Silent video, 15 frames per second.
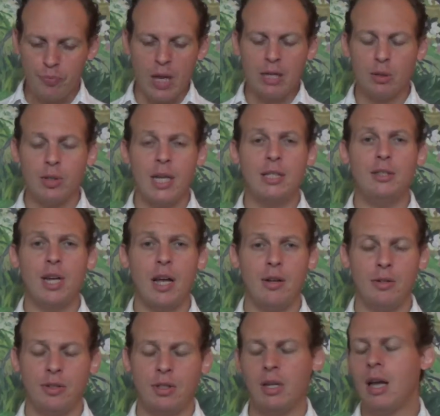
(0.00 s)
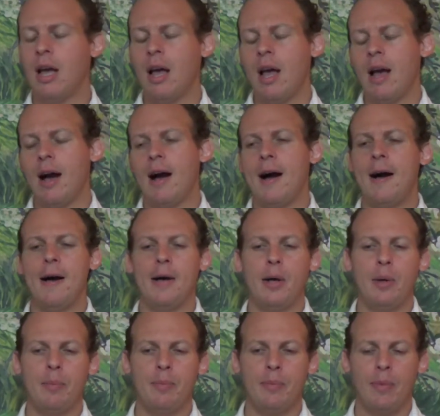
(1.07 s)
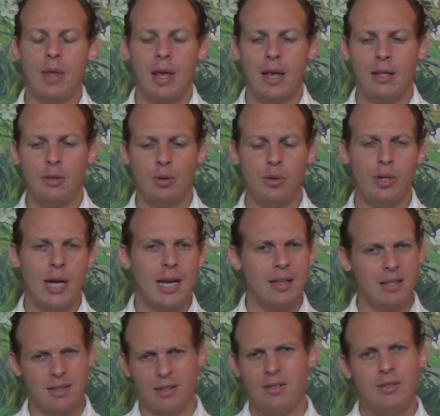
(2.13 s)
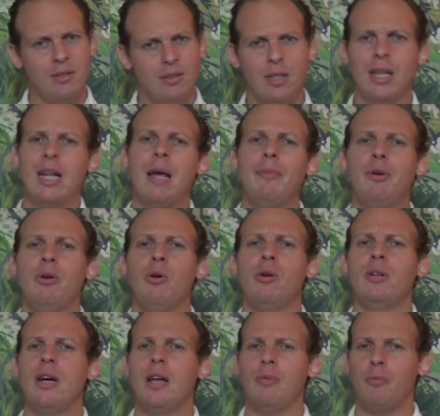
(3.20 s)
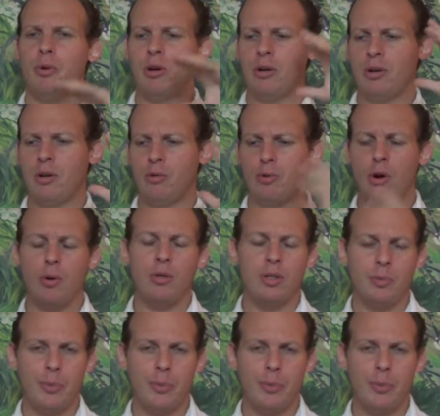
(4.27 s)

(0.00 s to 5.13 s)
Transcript: So that's challenging. And so you got this dynamic going on where growth is